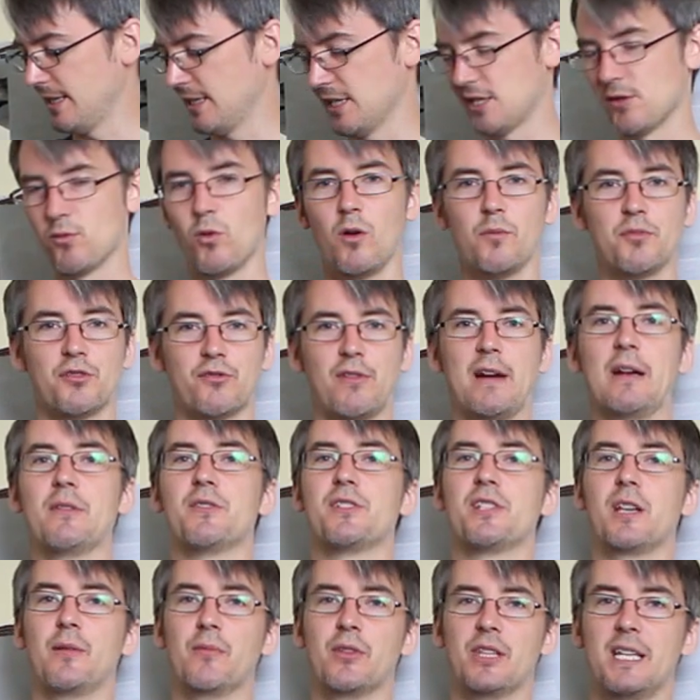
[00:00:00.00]
it swaps
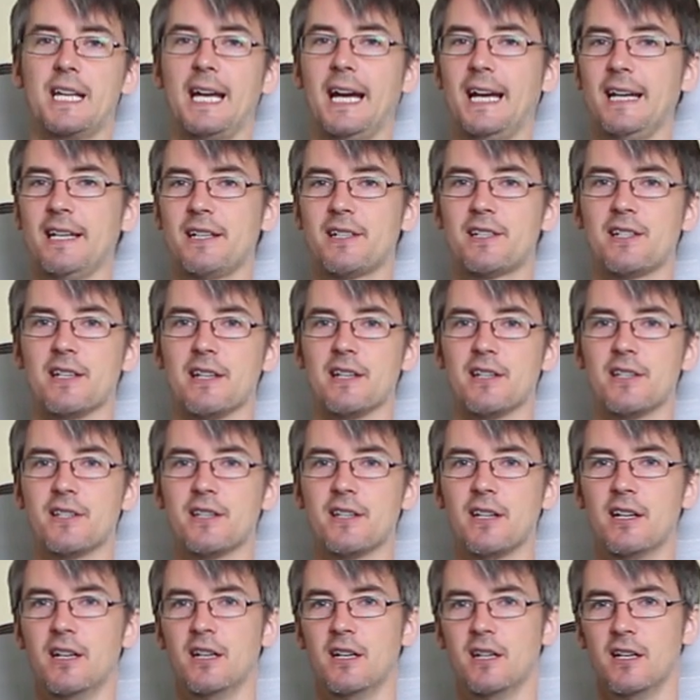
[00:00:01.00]
around some of the
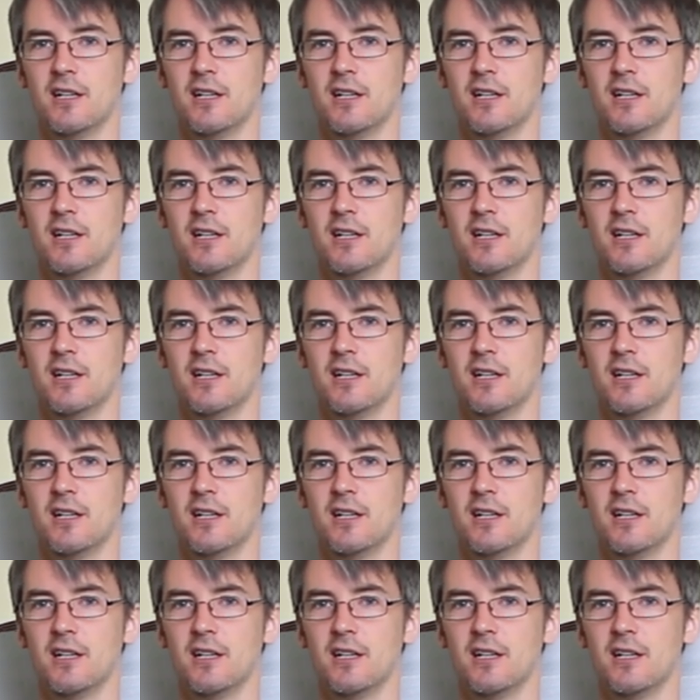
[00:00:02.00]
axis.